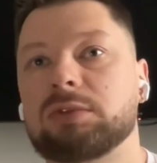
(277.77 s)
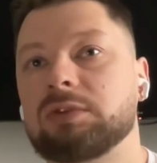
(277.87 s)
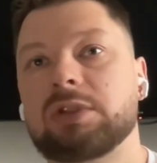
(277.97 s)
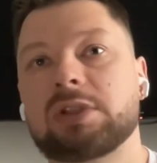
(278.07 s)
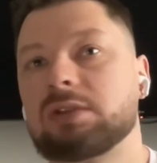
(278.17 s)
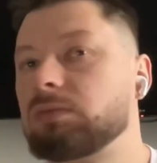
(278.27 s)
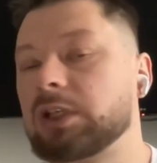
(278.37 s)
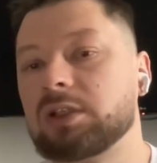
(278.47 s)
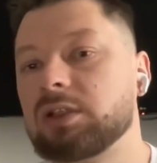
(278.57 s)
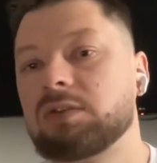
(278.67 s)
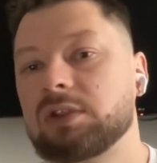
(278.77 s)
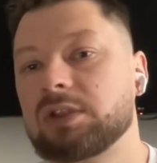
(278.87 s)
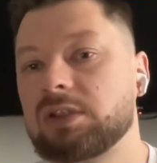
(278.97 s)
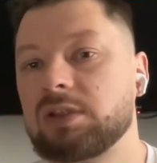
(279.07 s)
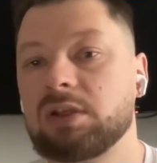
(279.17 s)
There is like an
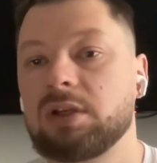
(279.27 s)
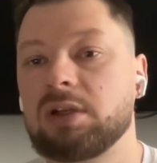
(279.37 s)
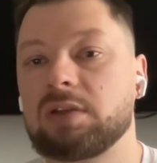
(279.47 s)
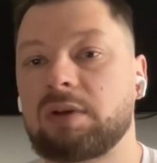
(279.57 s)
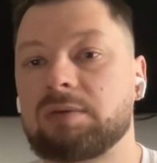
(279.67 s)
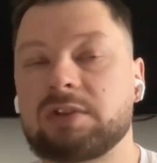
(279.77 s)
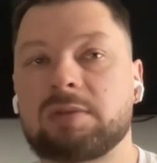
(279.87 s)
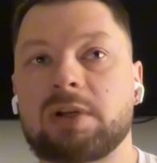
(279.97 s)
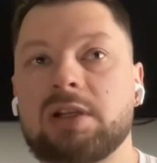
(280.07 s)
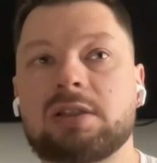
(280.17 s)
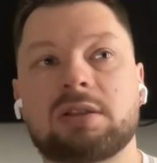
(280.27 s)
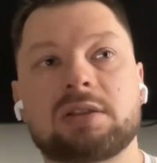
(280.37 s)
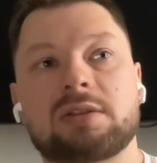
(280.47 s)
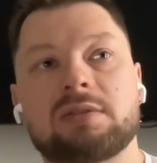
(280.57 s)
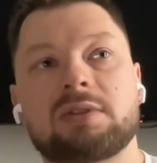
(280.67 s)
interest in the Web3 space.
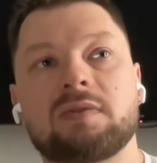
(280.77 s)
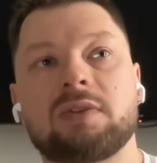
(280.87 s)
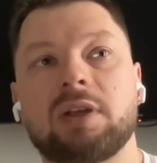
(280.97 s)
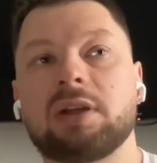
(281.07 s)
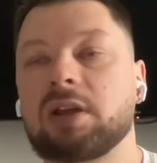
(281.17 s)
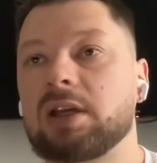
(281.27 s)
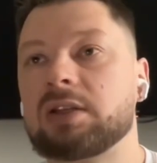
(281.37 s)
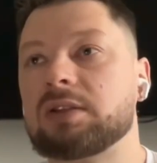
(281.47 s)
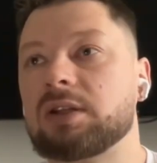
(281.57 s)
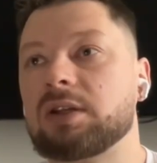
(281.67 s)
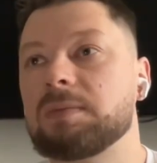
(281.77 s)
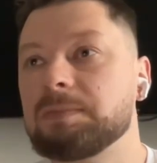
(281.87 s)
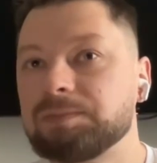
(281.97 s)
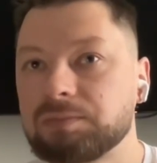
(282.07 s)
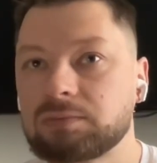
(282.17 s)
Let's do something. And
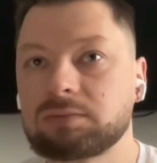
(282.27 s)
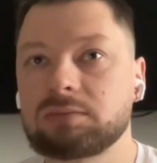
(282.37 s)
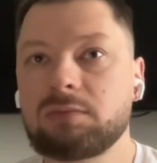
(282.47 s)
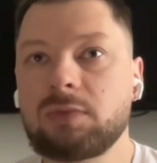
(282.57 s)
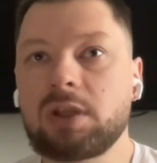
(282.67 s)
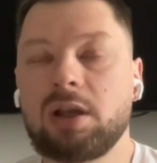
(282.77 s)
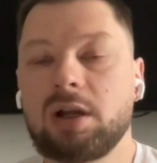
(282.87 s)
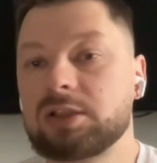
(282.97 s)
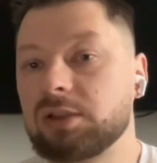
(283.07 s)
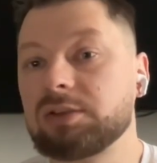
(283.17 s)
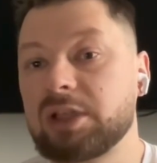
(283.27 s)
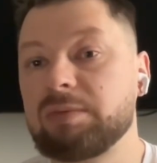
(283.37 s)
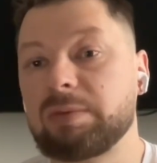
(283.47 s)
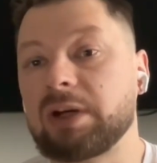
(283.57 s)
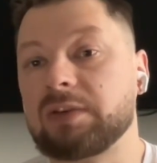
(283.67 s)
I told
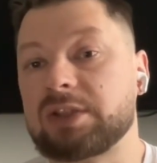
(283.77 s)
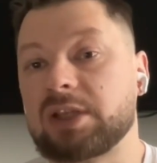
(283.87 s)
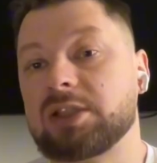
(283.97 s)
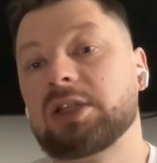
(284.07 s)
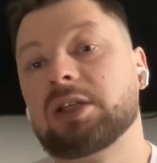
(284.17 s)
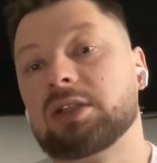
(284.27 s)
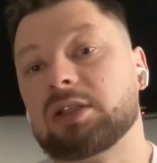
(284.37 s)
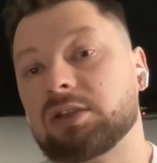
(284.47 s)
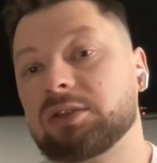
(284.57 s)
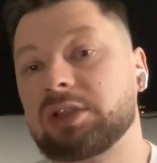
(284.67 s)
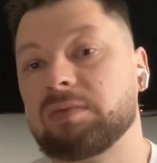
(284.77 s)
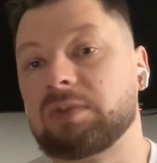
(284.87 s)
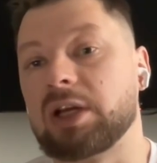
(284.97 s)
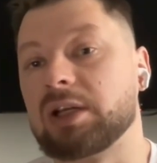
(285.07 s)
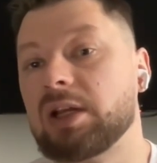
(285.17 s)
him about this idea, and I told
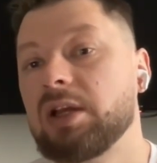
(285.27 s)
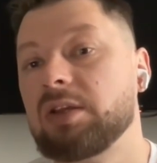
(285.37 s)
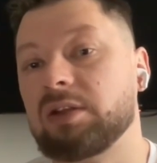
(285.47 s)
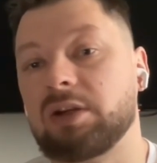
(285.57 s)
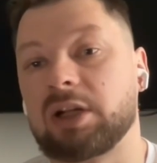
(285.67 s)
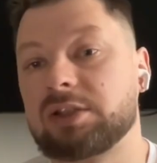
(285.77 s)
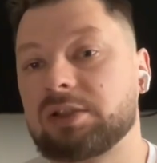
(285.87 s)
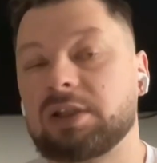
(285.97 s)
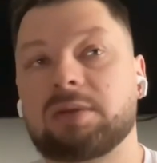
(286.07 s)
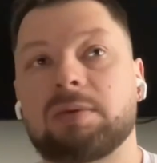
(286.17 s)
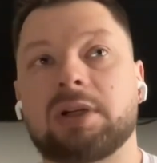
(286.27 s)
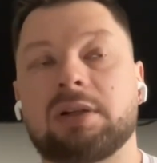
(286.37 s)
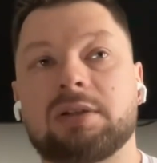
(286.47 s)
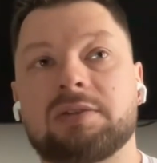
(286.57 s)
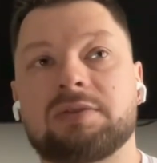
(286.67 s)
him that there are actually
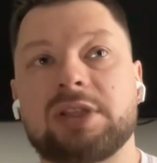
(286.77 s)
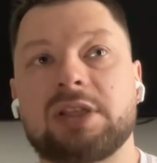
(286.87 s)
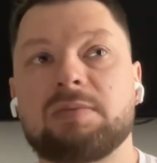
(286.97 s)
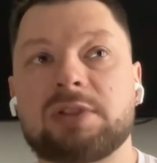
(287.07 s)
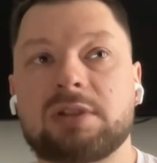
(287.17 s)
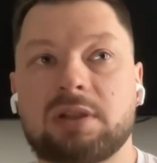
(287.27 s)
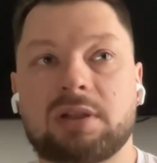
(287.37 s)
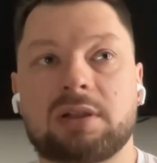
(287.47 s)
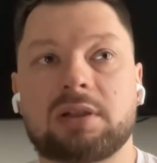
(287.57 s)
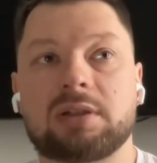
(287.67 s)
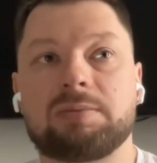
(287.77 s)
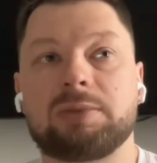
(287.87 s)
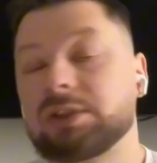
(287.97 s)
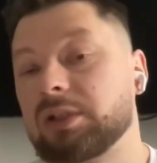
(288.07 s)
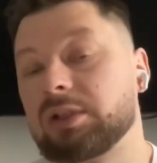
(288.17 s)
quite a lot of teams
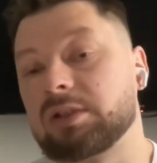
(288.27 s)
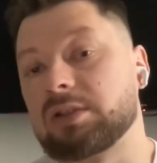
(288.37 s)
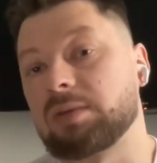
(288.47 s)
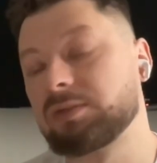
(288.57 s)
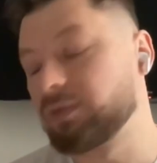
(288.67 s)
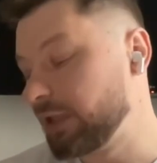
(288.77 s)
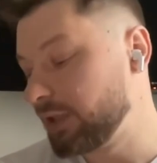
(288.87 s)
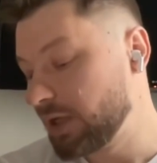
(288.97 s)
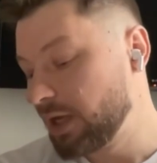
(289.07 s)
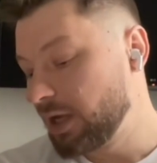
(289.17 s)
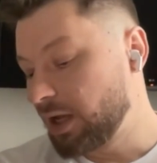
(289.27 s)
building in the substrate.